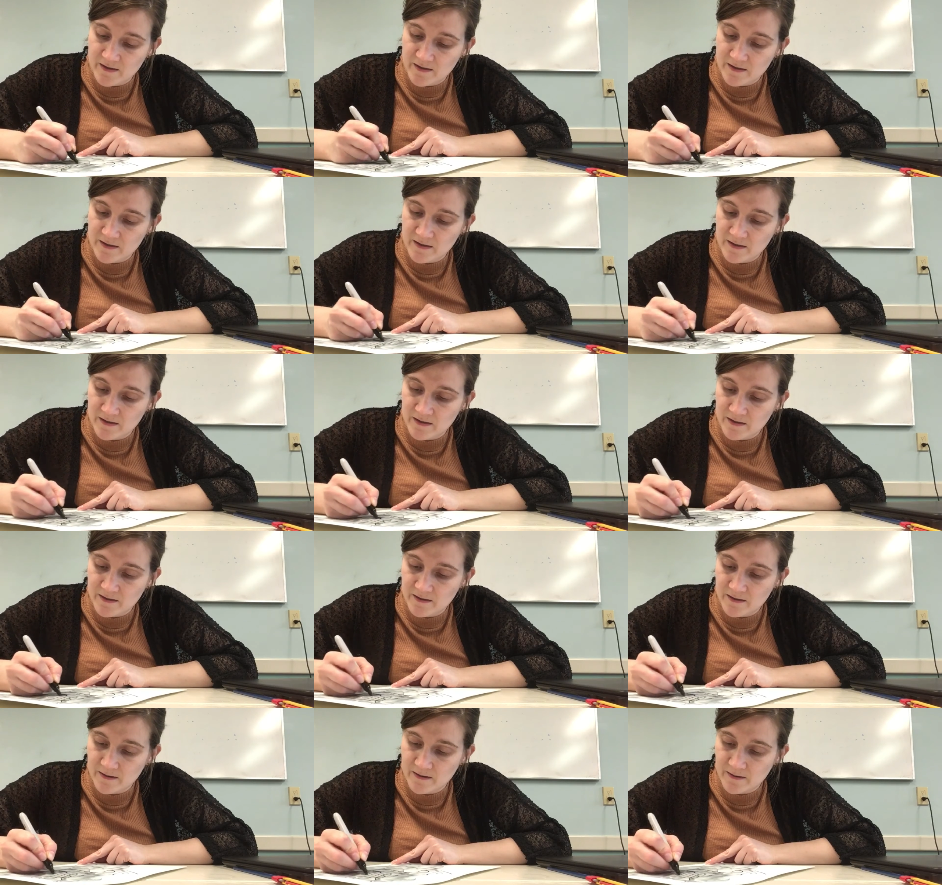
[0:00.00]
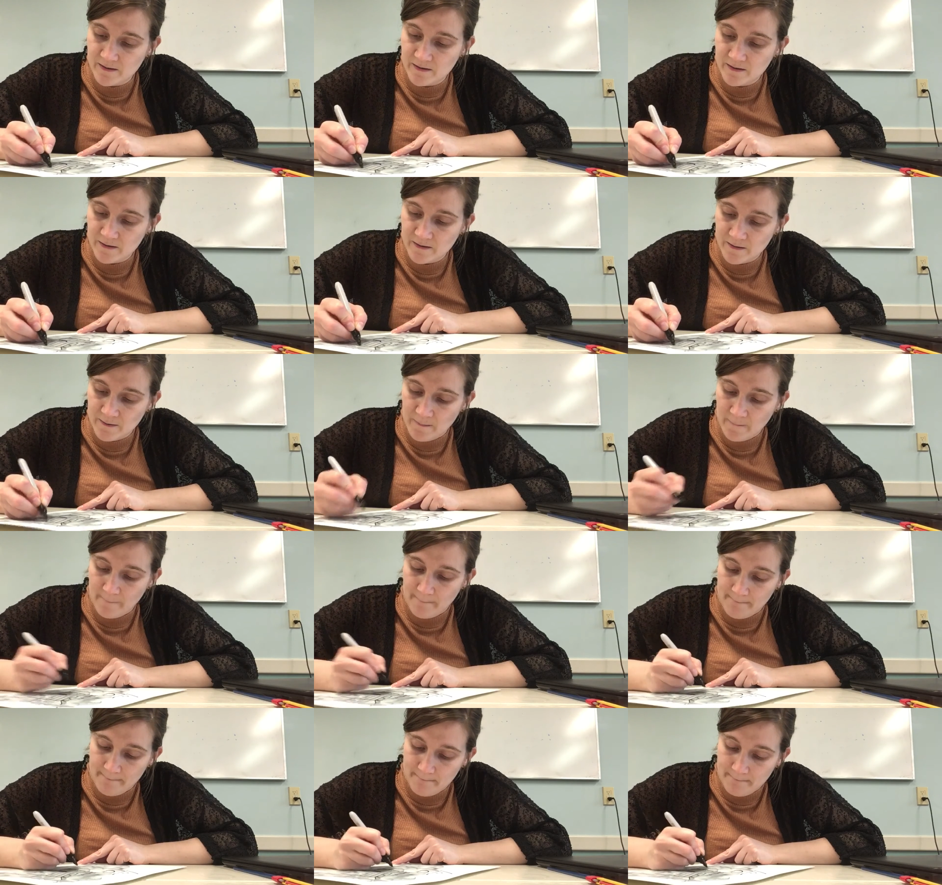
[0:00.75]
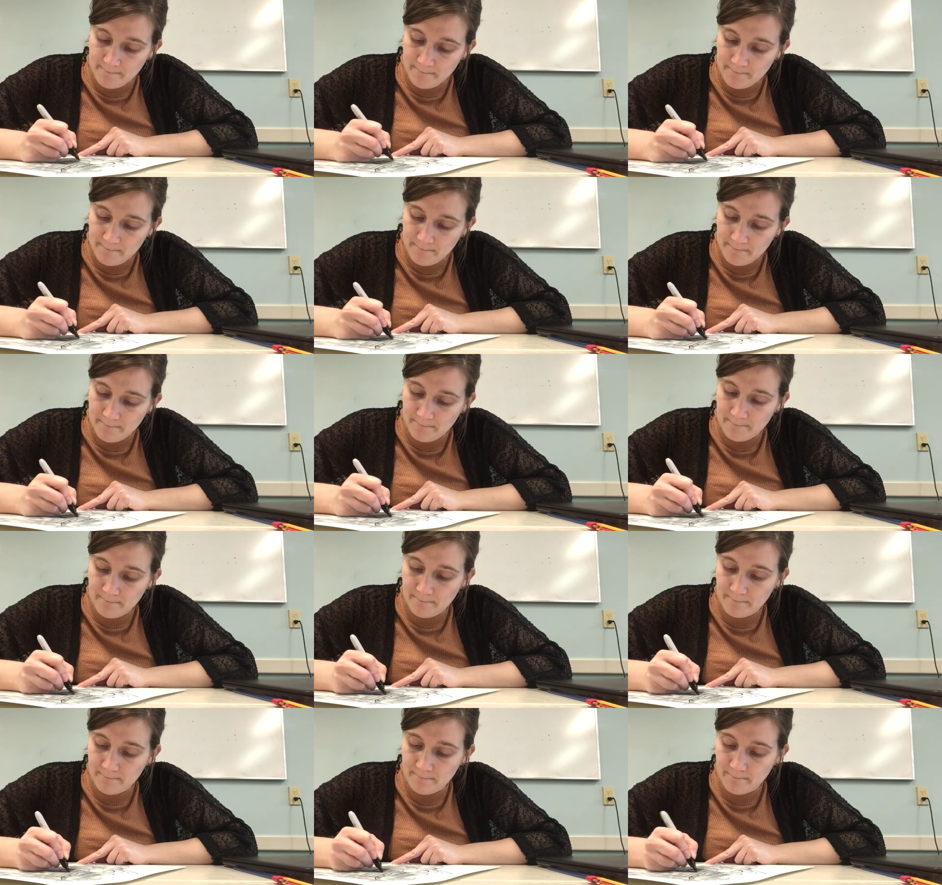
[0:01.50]

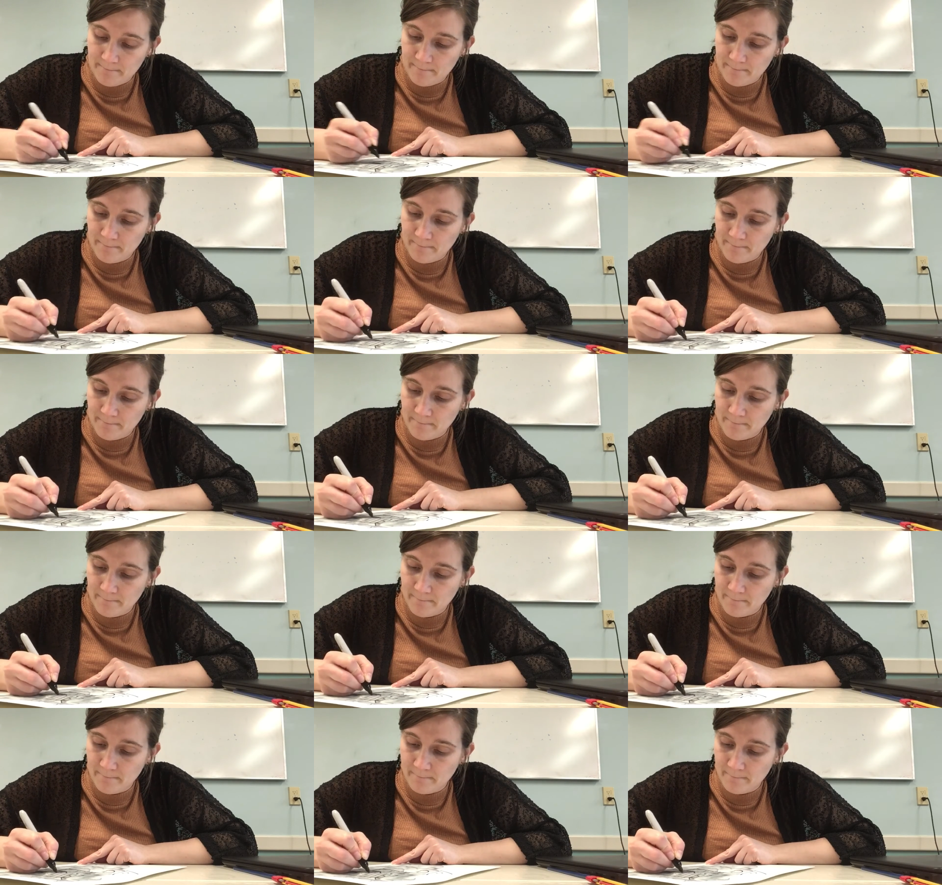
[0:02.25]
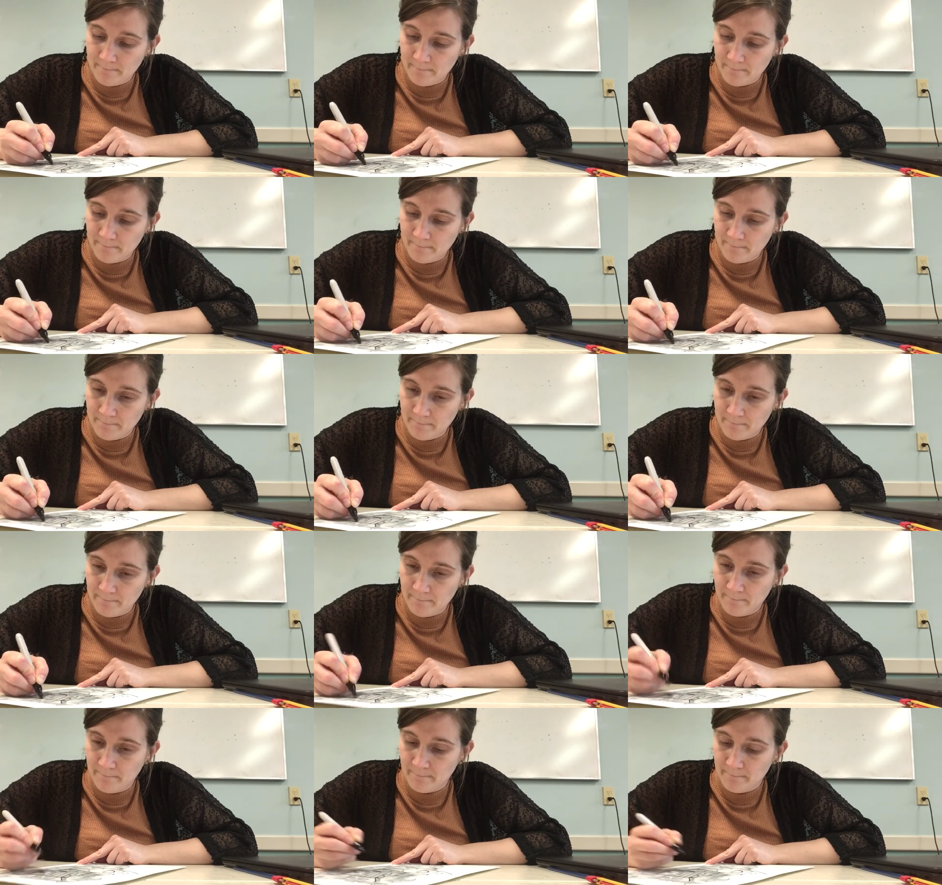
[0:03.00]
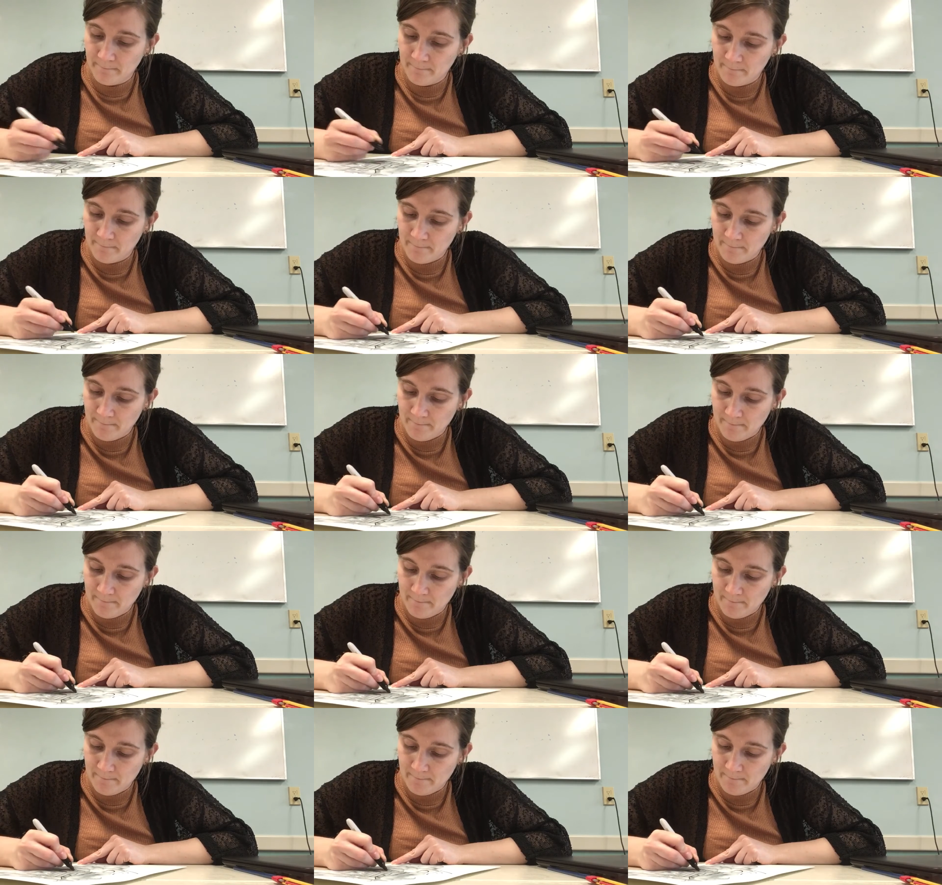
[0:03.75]

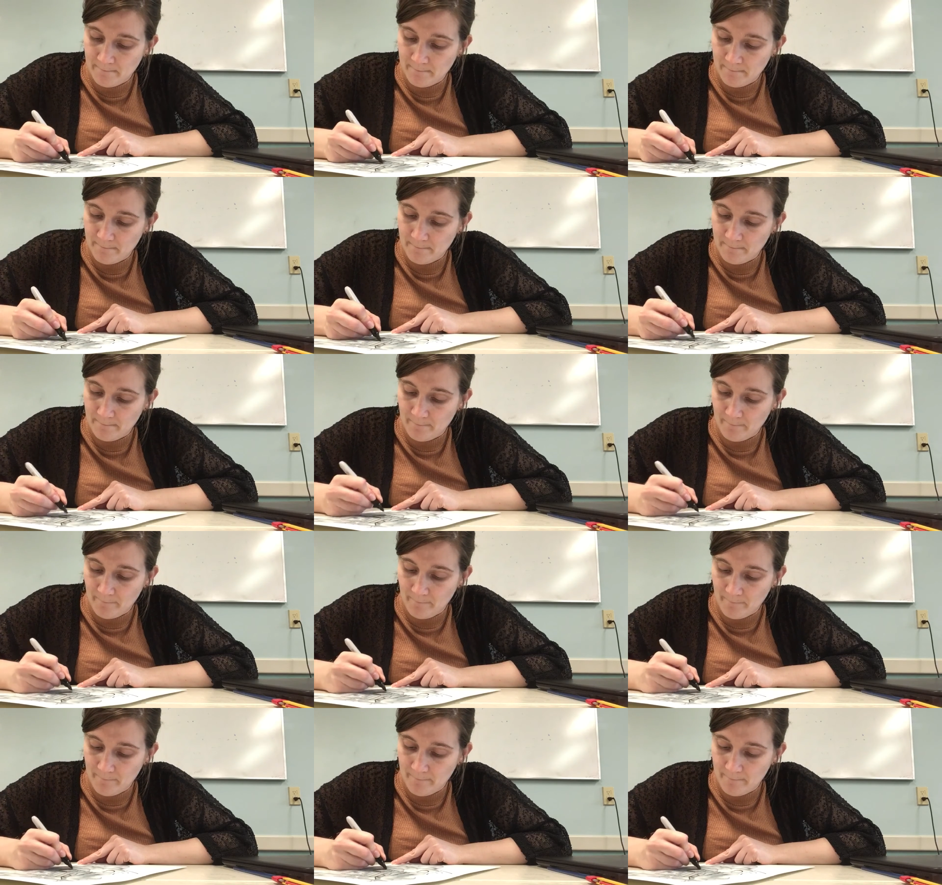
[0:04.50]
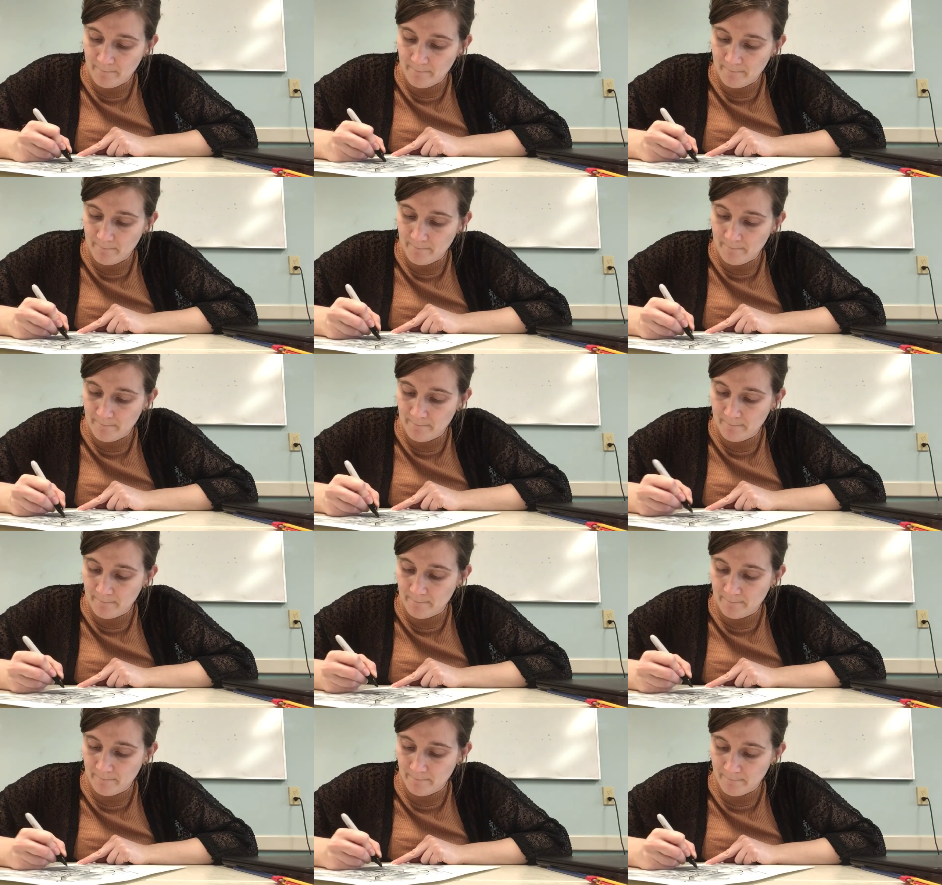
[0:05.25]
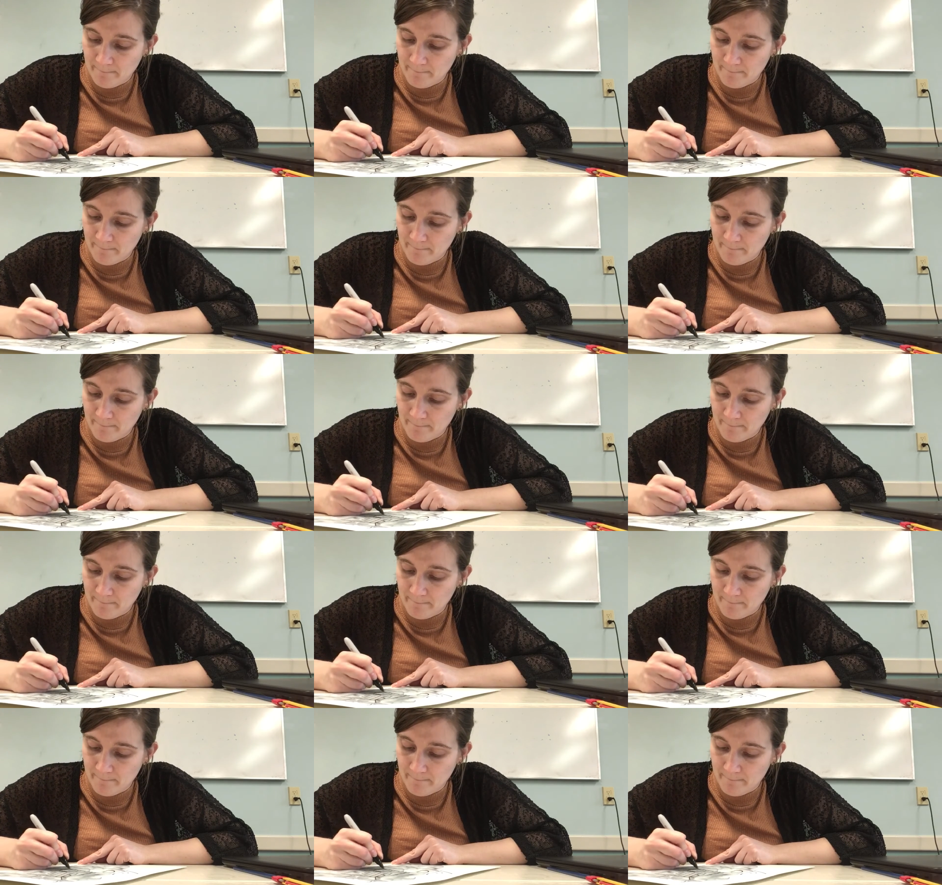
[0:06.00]
(silence)